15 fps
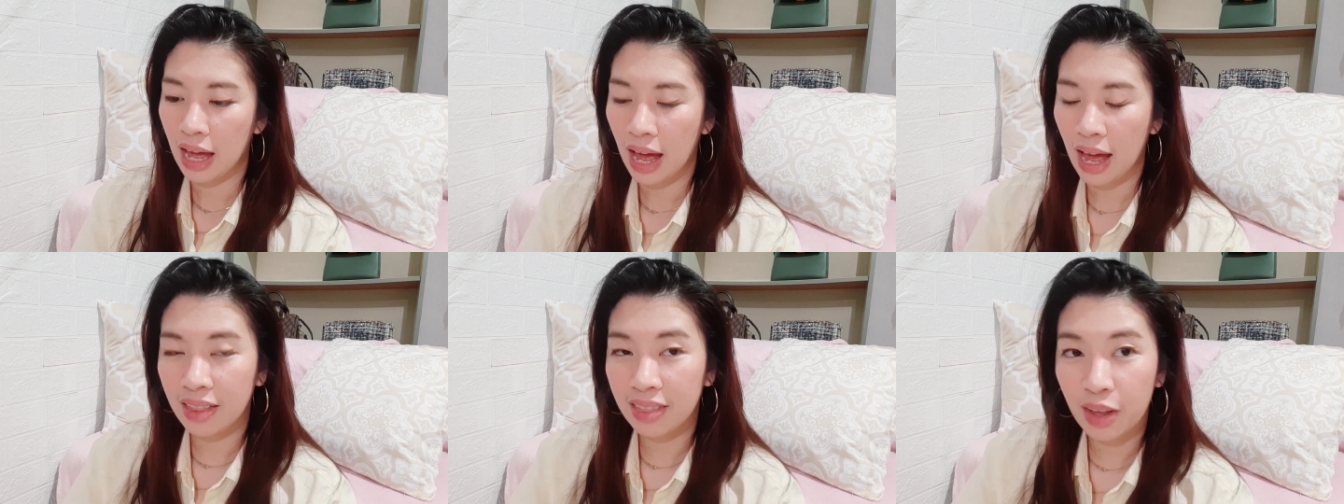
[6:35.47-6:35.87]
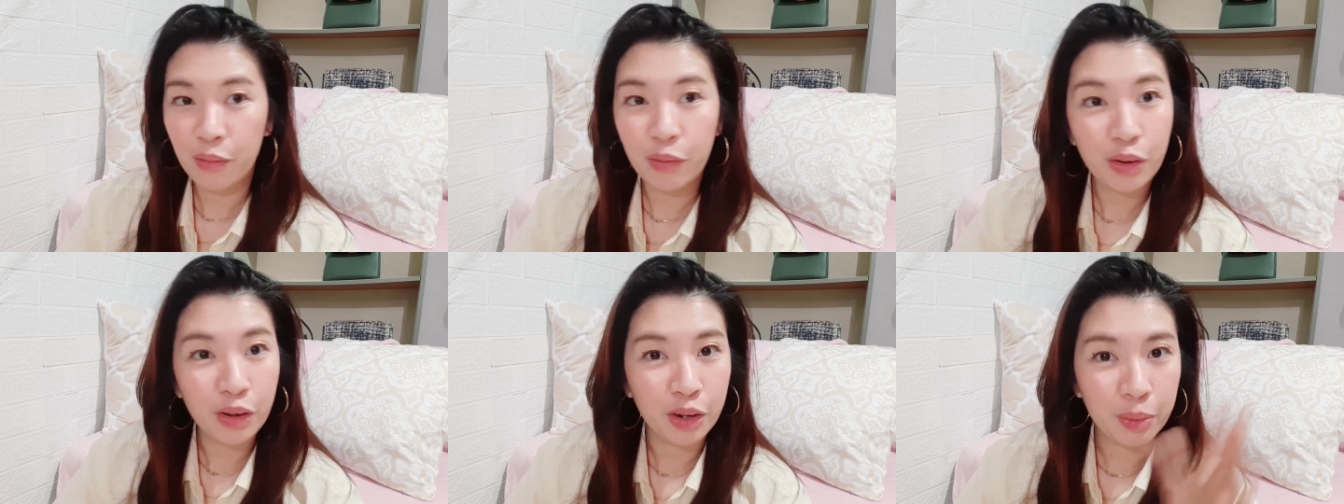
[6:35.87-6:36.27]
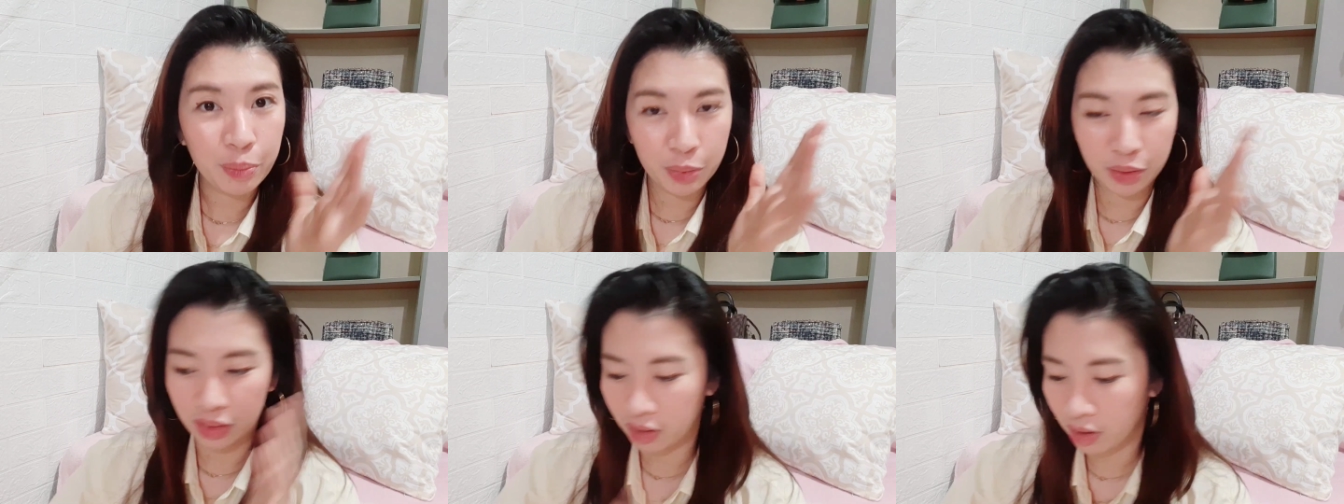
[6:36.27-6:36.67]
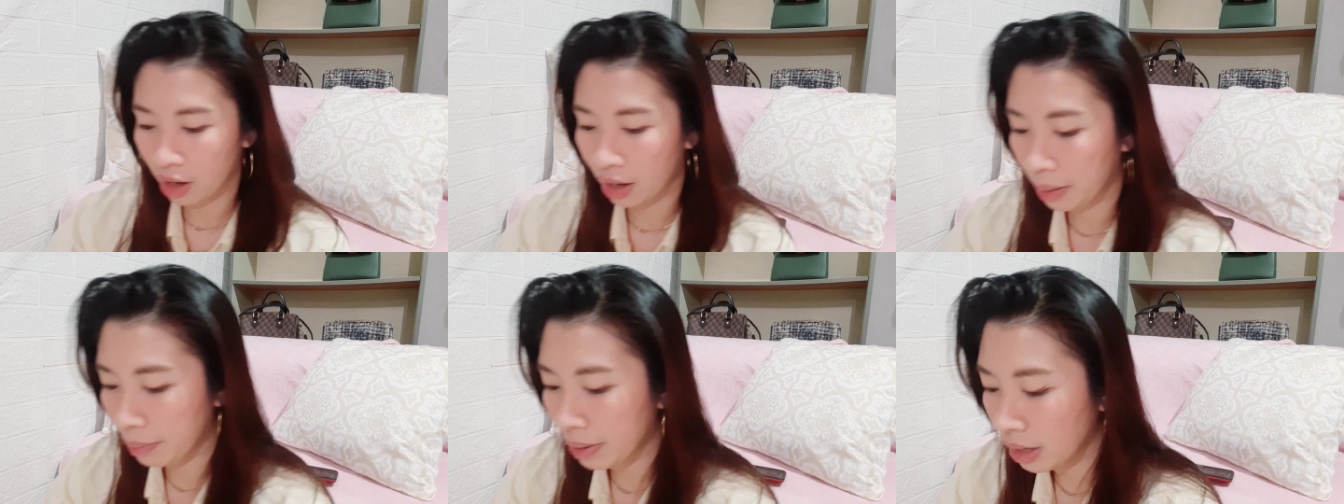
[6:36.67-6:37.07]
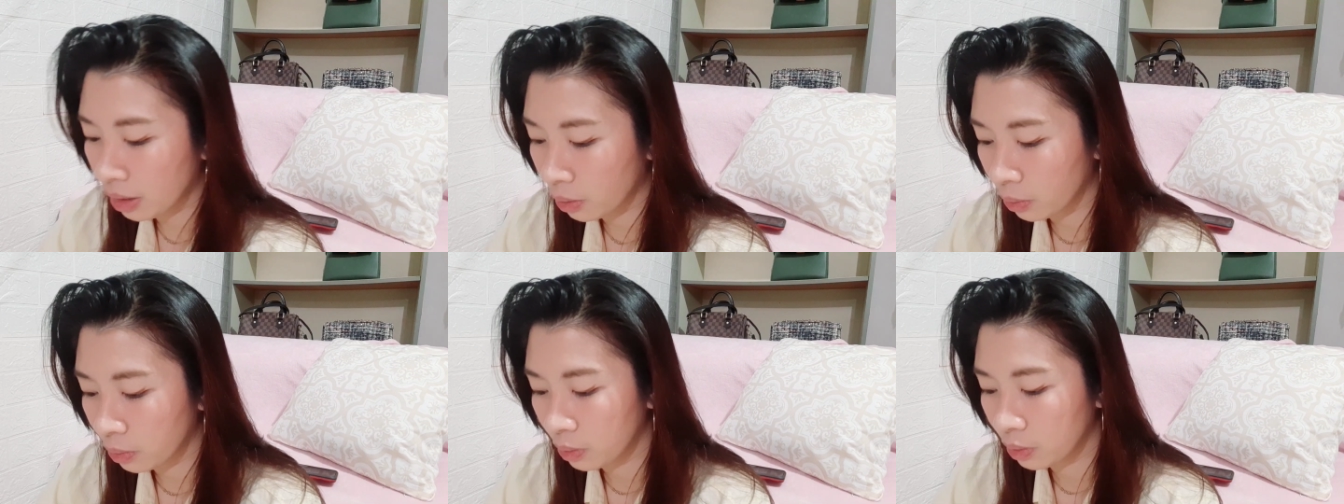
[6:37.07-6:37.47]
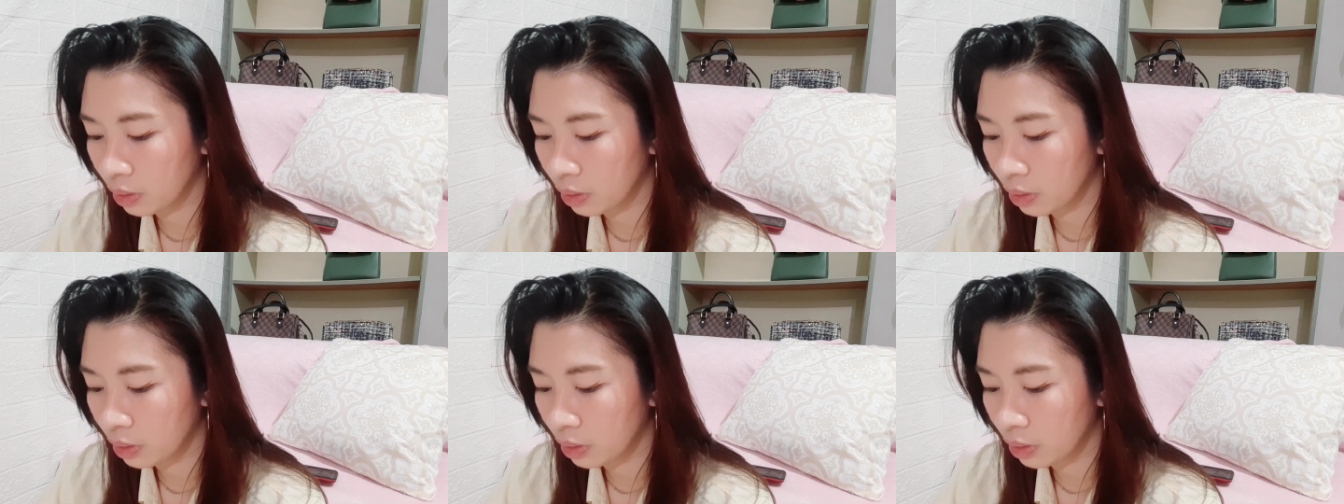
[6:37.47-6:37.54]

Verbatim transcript: And then we're going to put the Caramello.